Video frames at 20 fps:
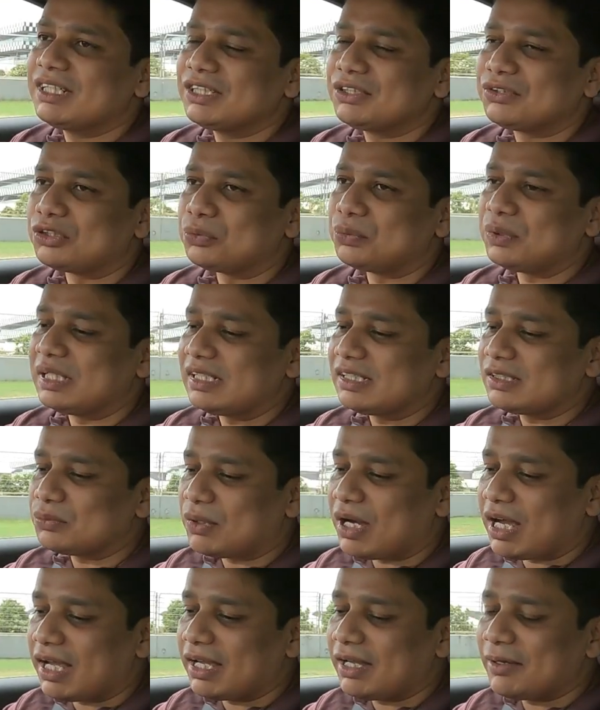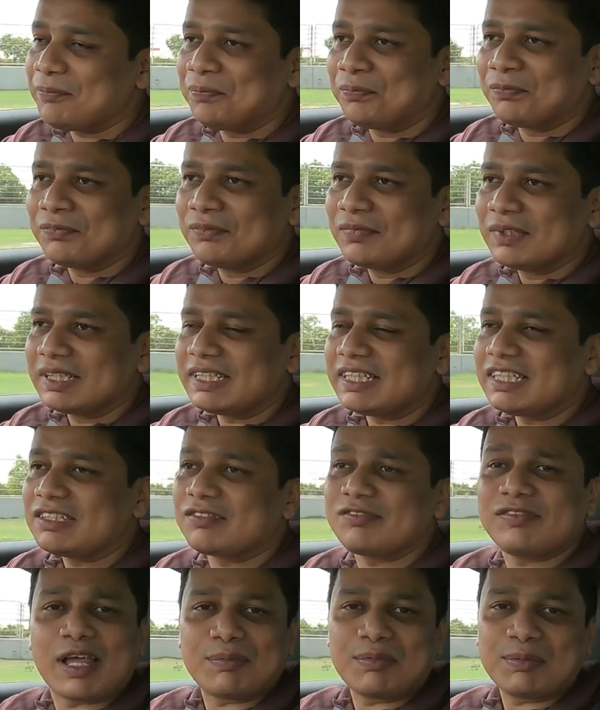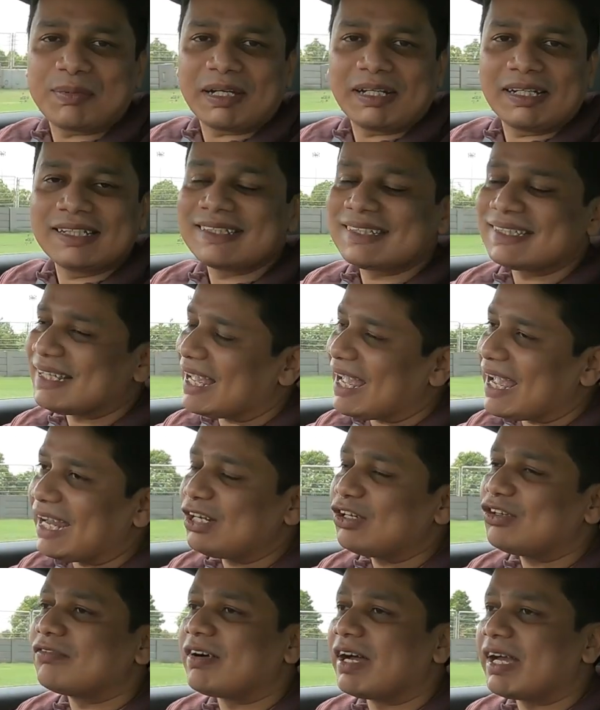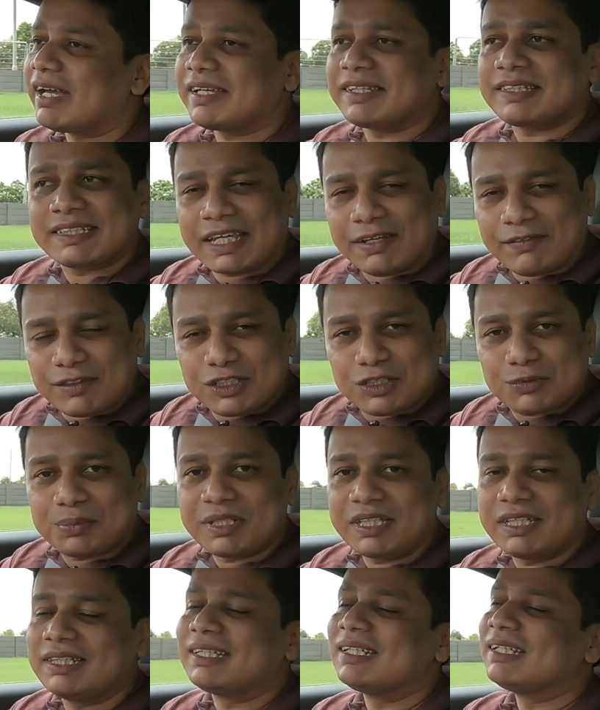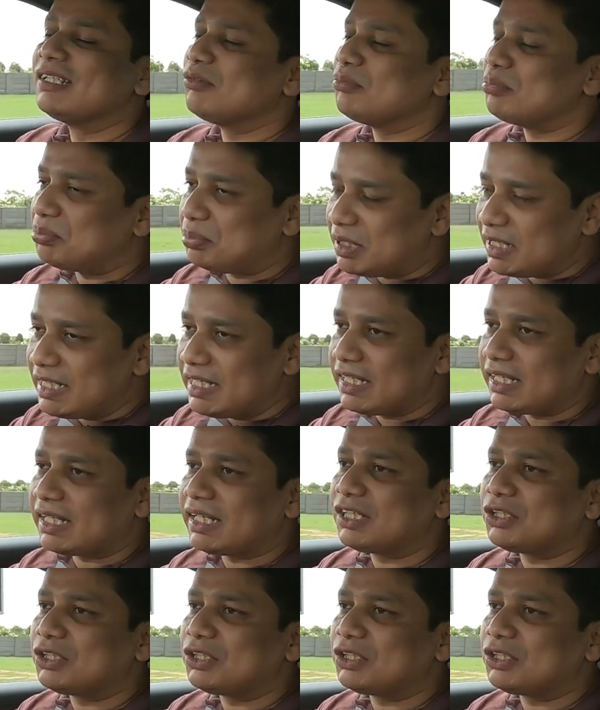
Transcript: to the wheels via these flappy pedals and via a 7-speed PDK